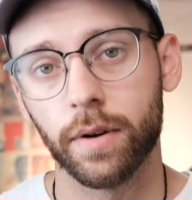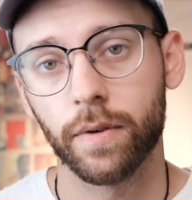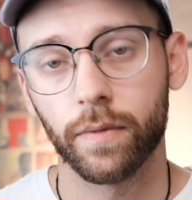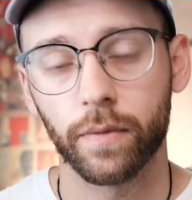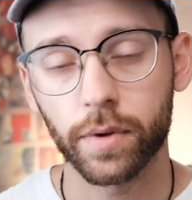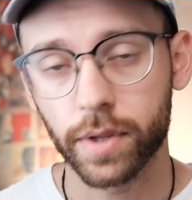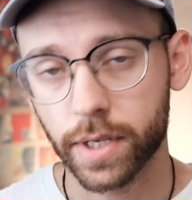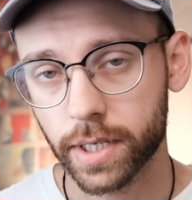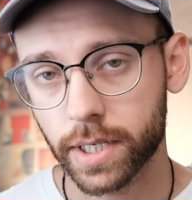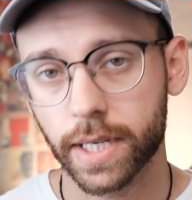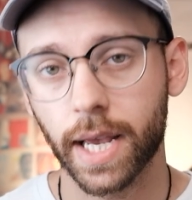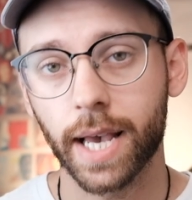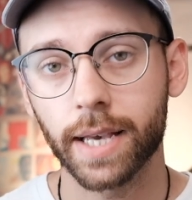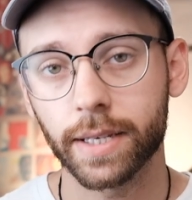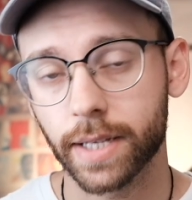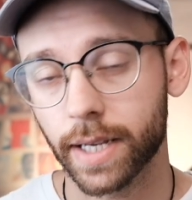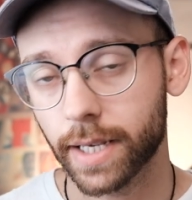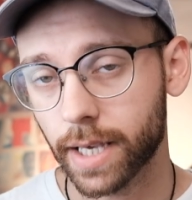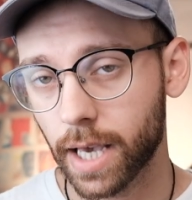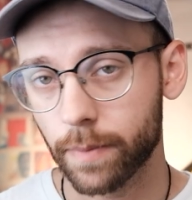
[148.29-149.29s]
For this
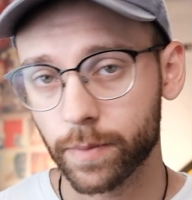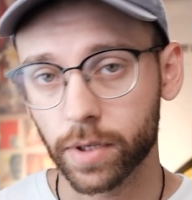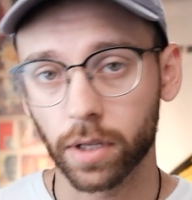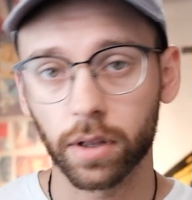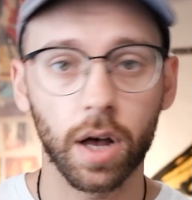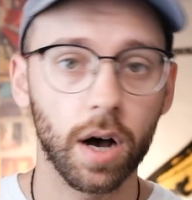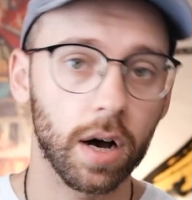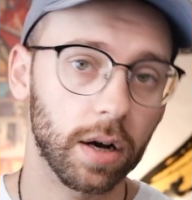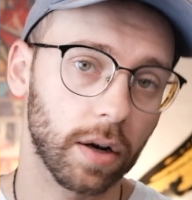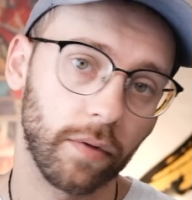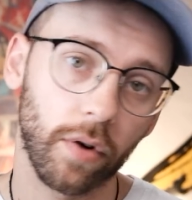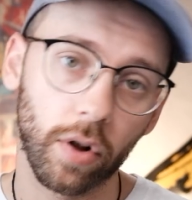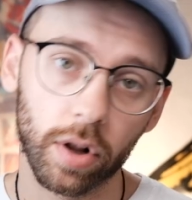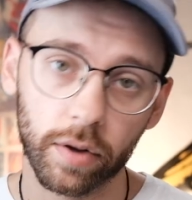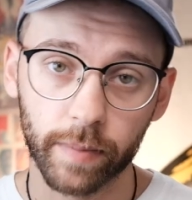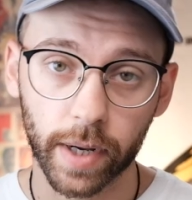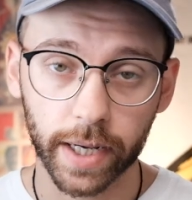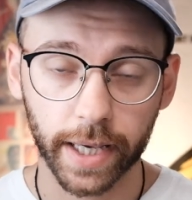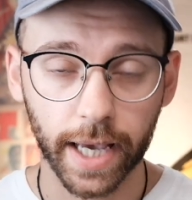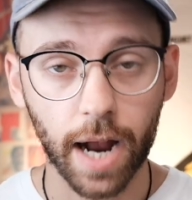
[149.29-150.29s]
test, I kept a log of all
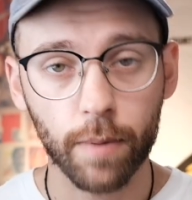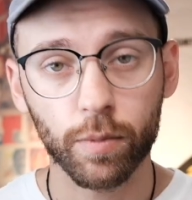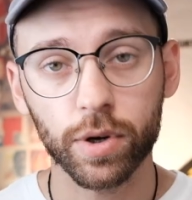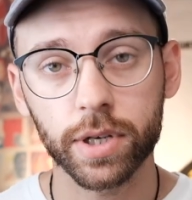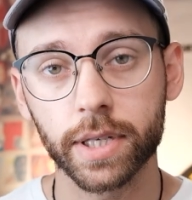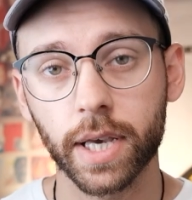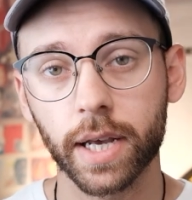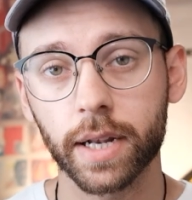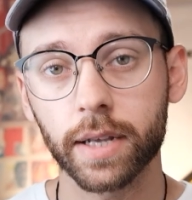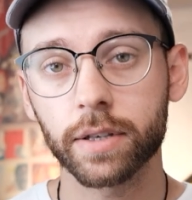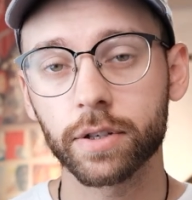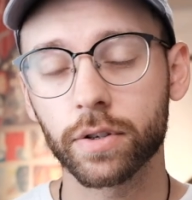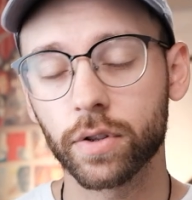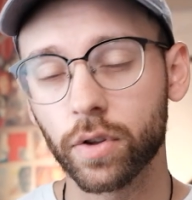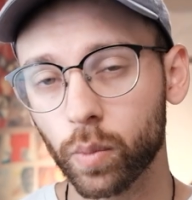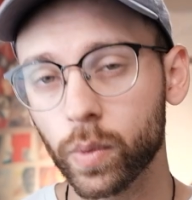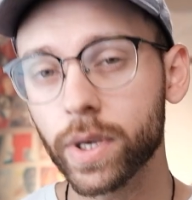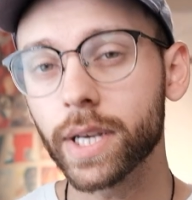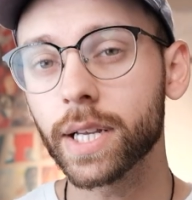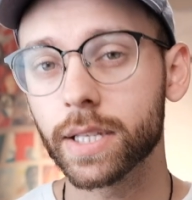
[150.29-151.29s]
of my camera settings
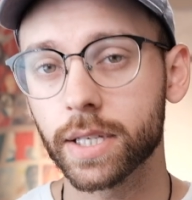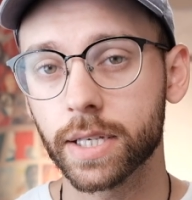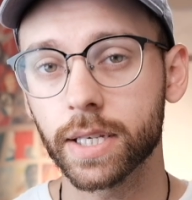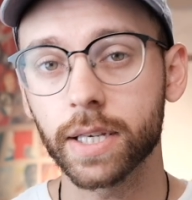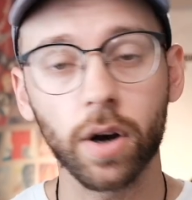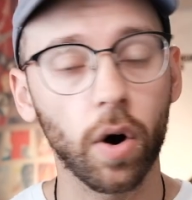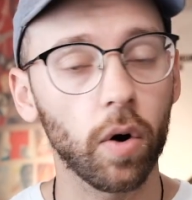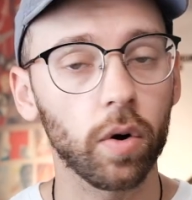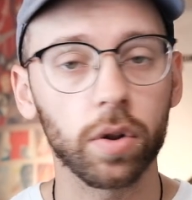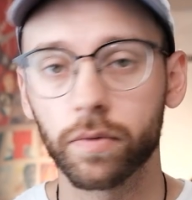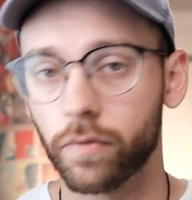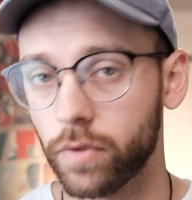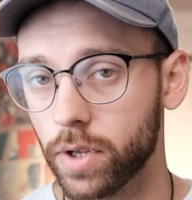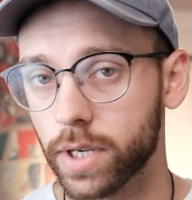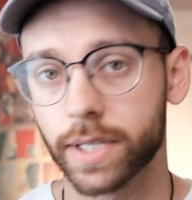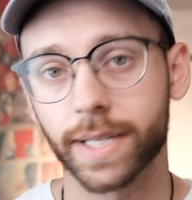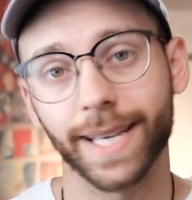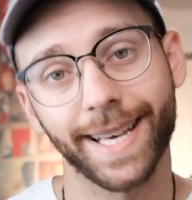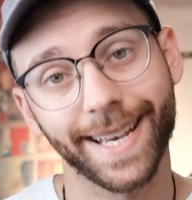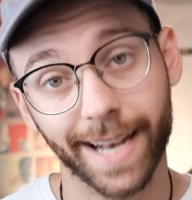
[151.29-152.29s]
so that we could see all of
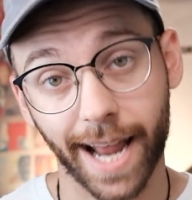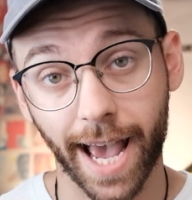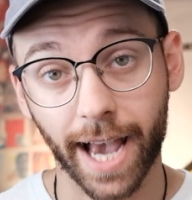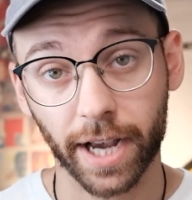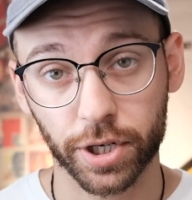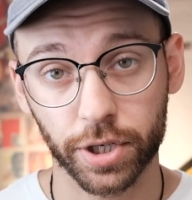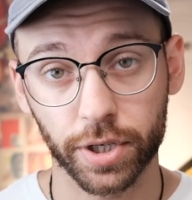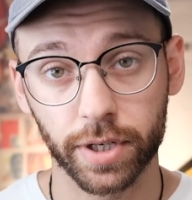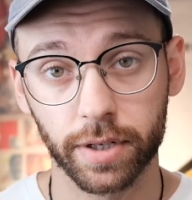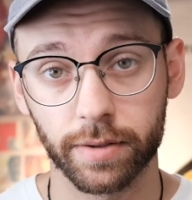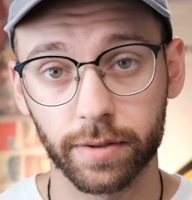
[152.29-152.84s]
this in action.